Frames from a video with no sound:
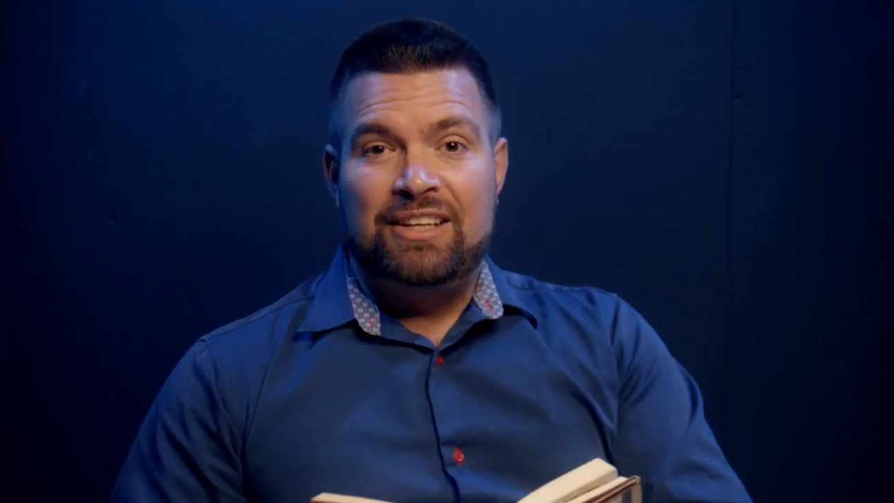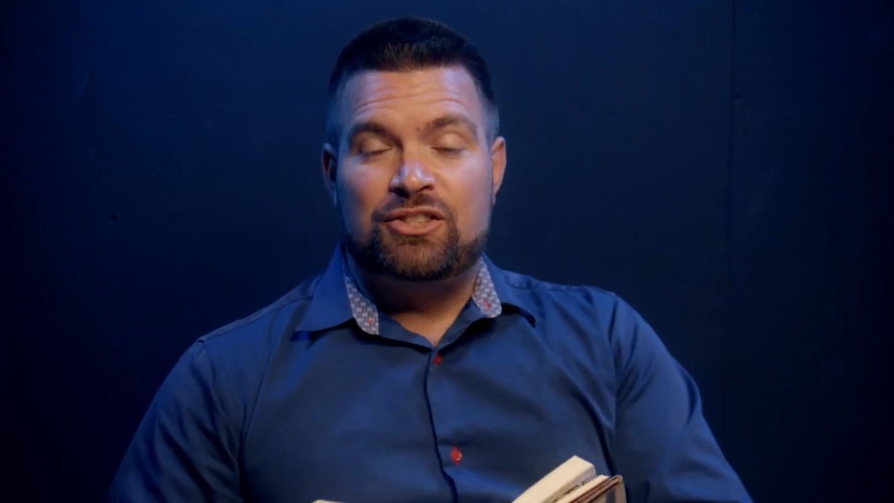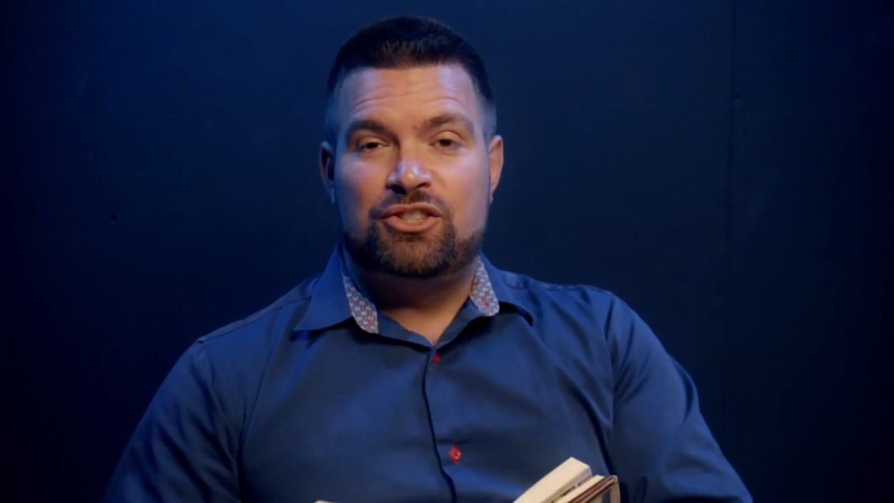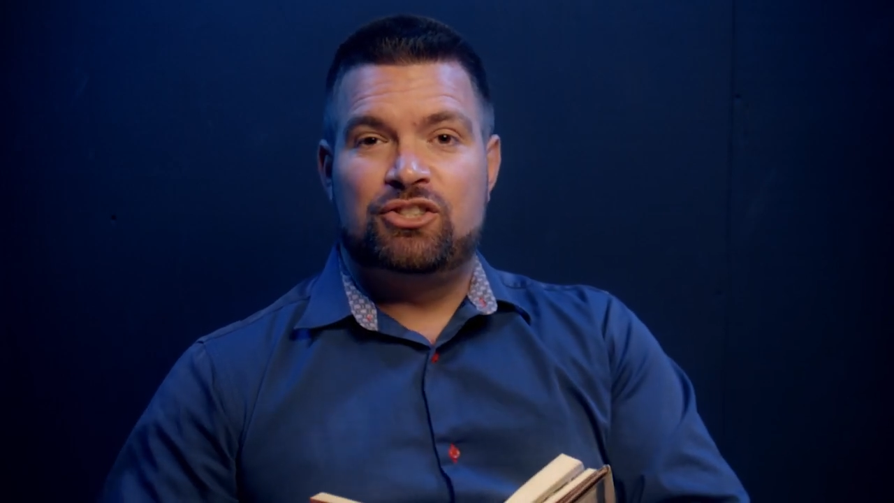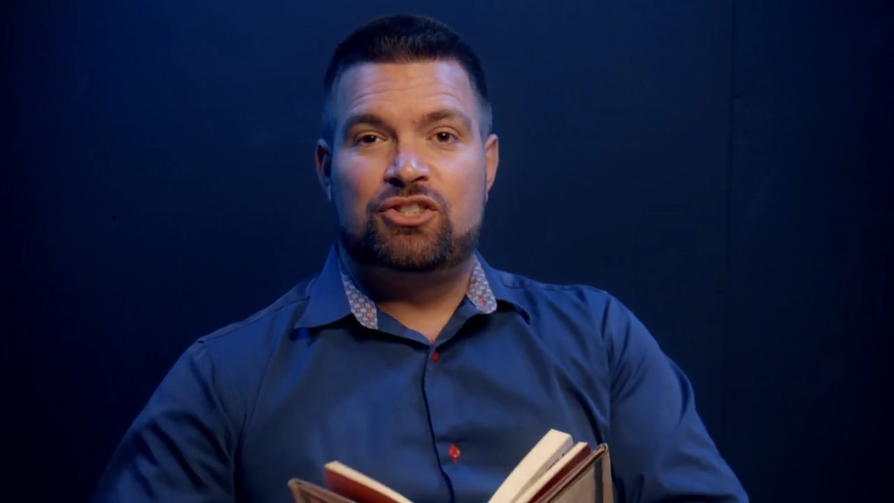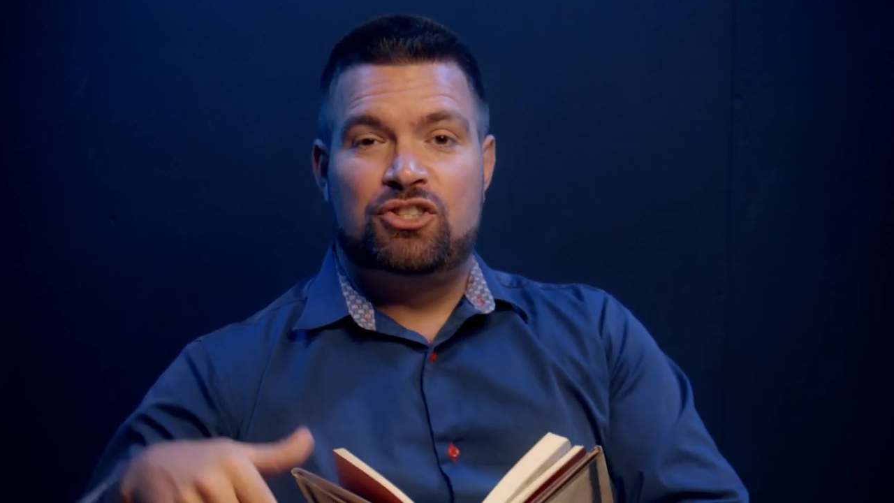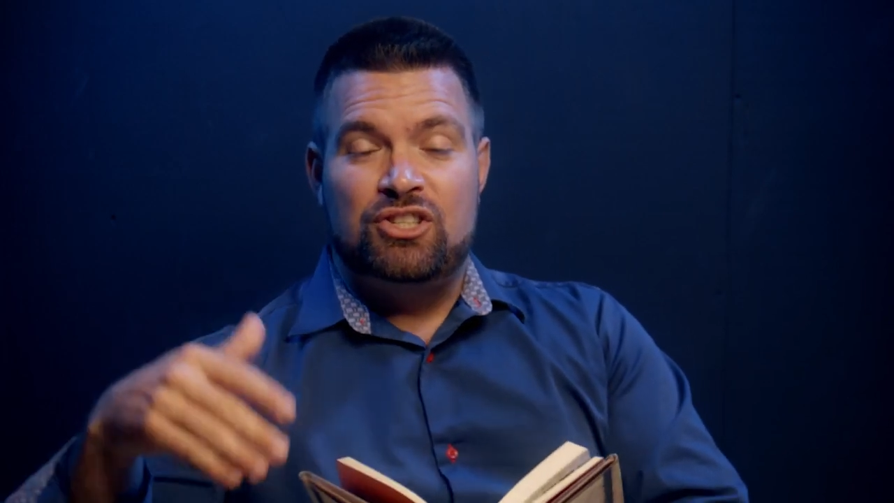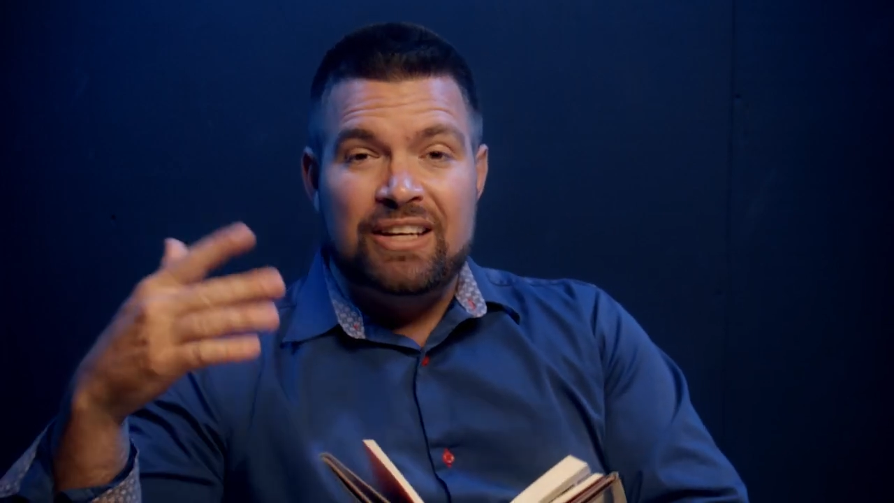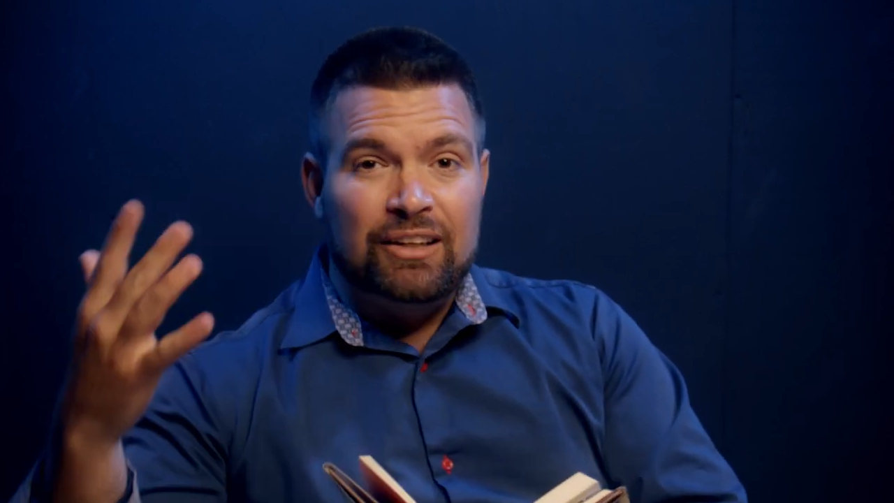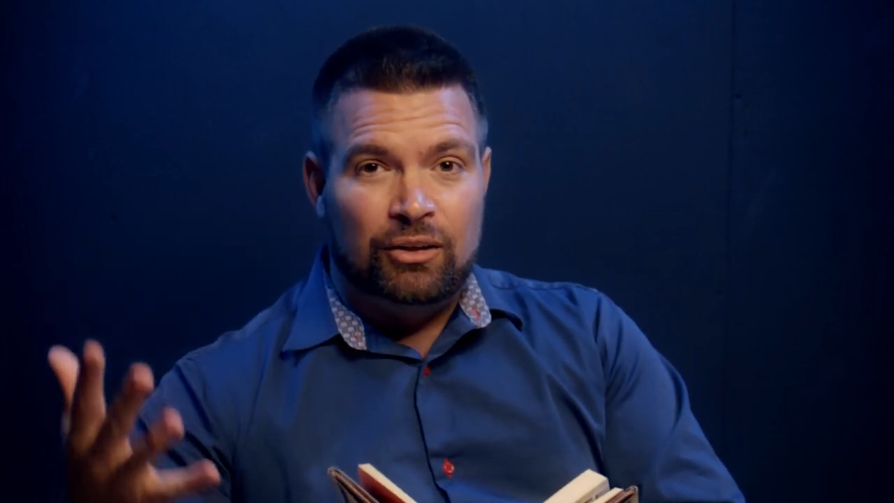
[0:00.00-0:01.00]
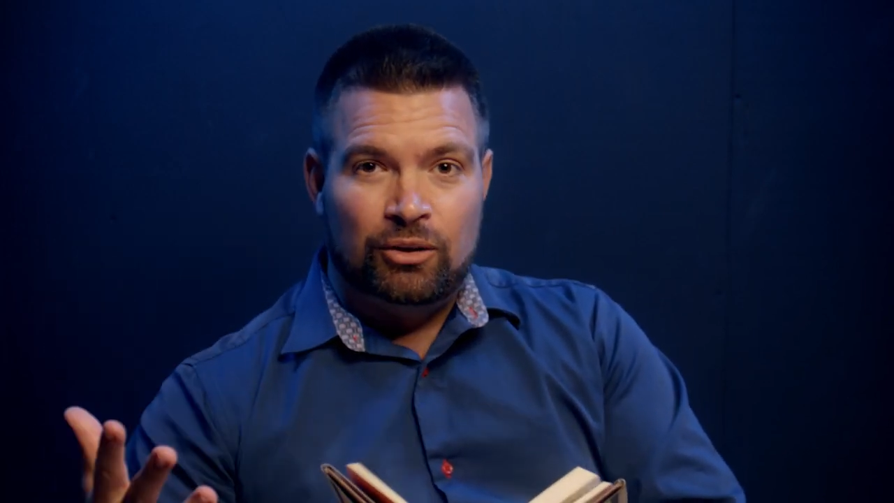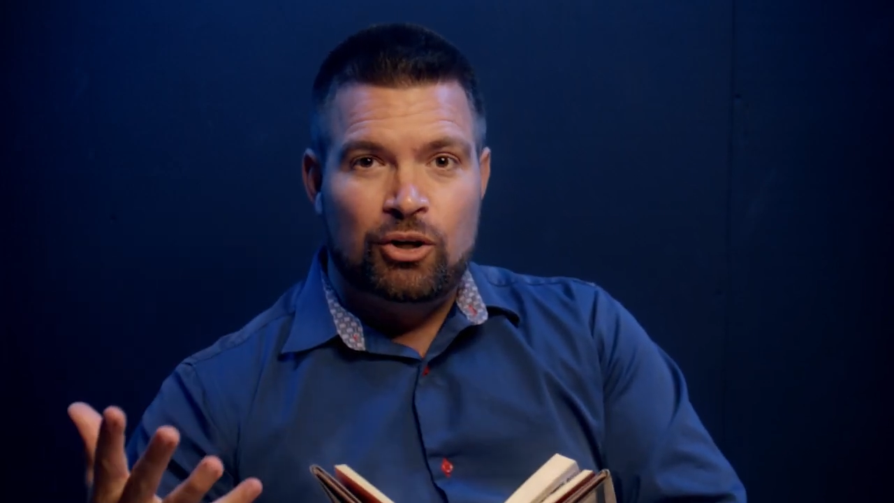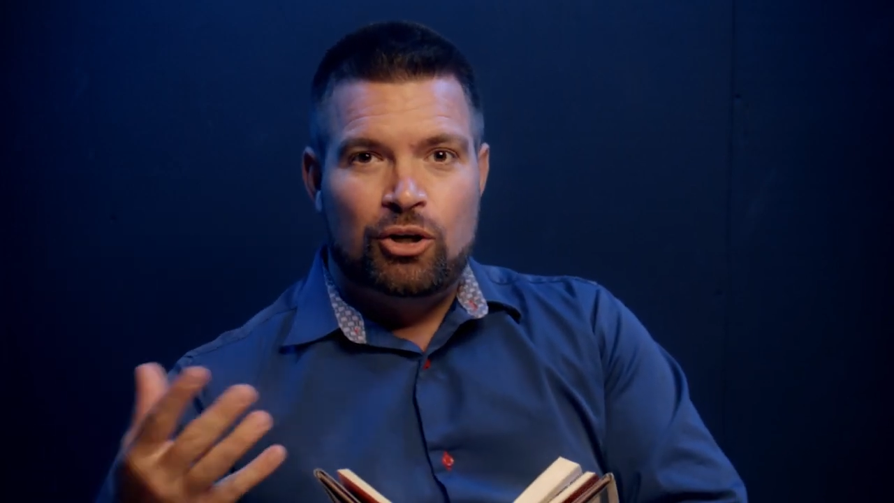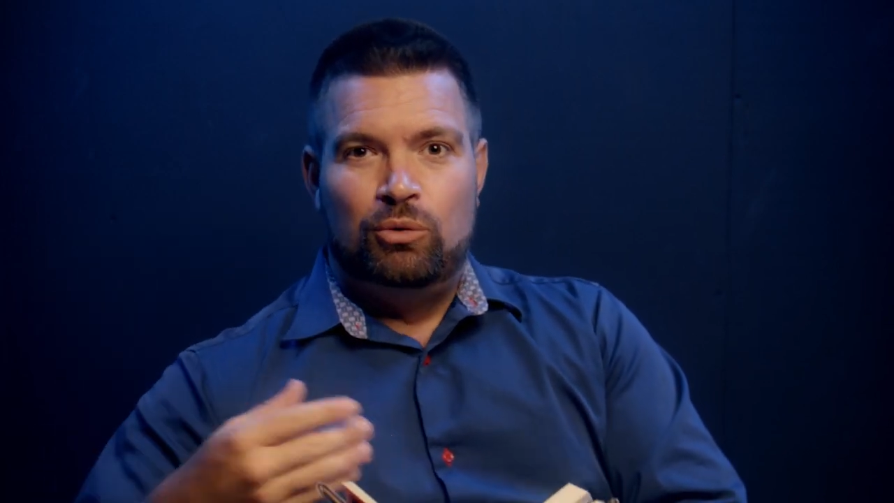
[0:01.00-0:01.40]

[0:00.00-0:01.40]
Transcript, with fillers: is still